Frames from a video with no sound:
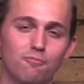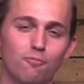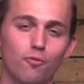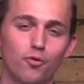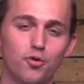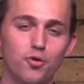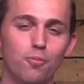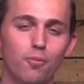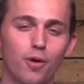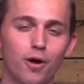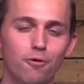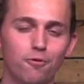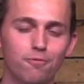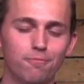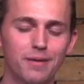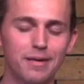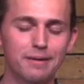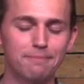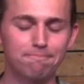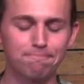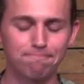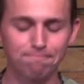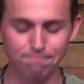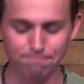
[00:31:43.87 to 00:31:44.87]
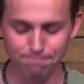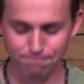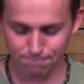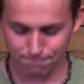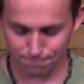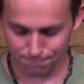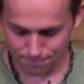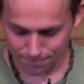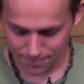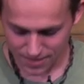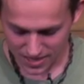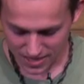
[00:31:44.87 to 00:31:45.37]
Will you pray with me?
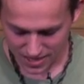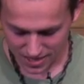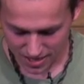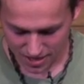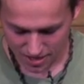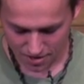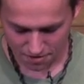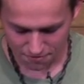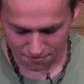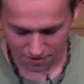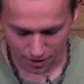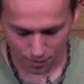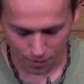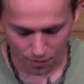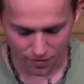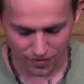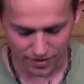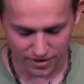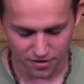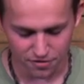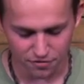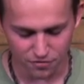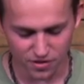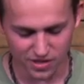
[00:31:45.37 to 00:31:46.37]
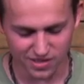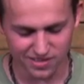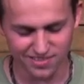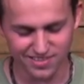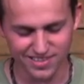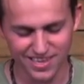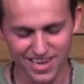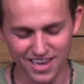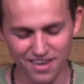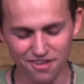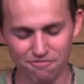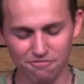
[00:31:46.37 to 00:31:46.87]
Father, I want to thank you for this
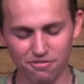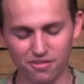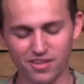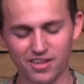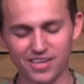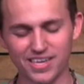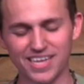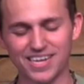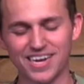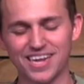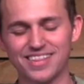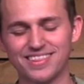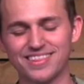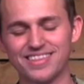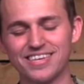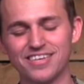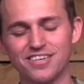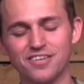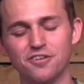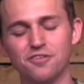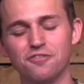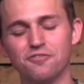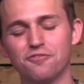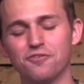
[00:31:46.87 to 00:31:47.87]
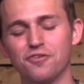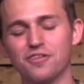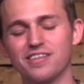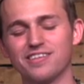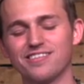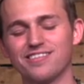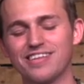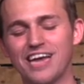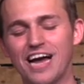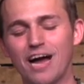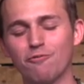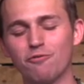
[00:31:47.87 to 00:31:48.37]
day. Father, again, I thank you for
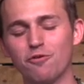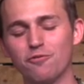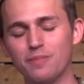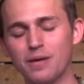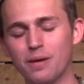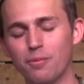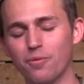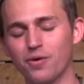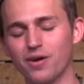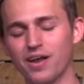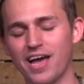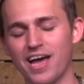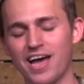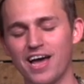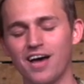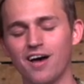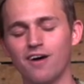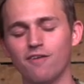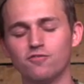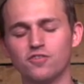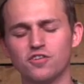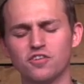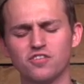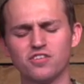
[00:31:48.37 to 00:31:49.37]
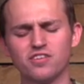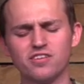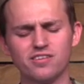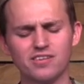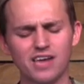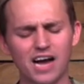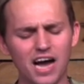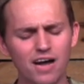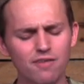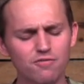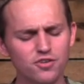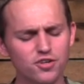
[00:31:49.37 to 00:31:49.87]
this time we've been able to have just to
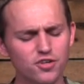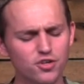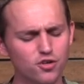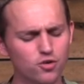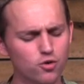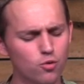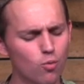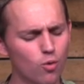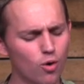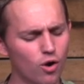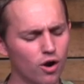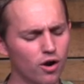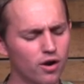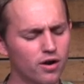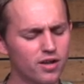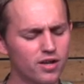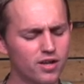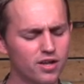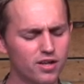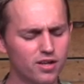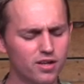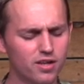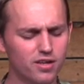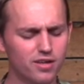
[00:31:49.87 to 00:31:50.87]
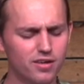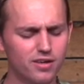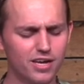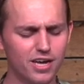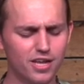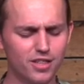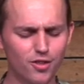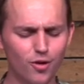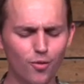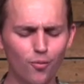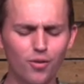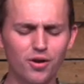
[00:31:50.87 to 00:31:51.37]
dive into your word
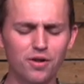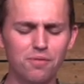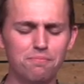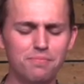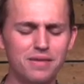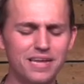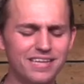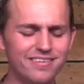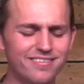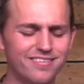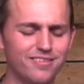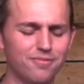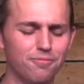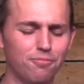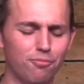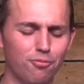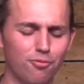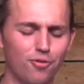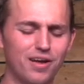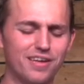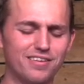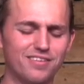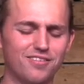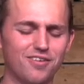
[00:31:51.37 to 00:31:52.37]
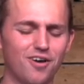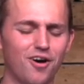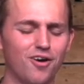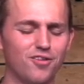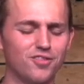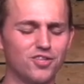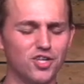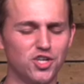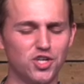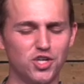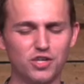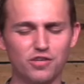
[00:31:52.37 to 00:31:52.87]
and learn what it means to press
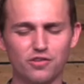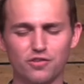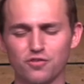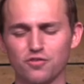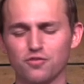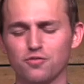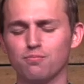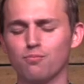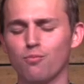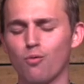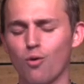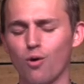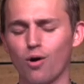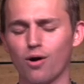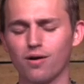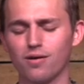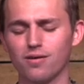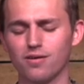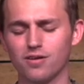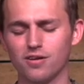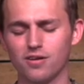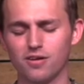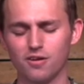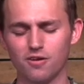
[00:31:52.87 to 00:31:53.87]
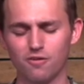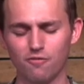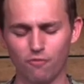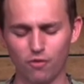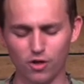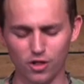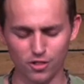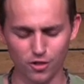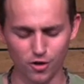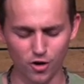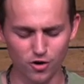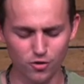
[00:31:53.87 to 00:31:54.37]
on to Jesus more.
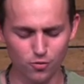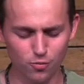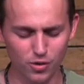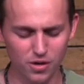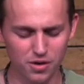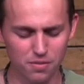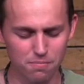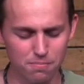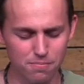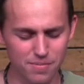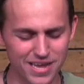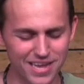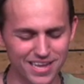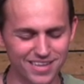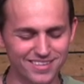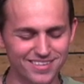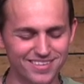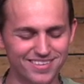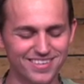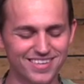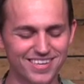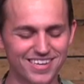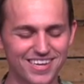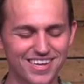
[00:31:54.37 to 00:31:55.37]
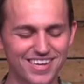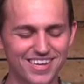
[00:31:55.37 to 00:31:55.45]
Father, learn what it means,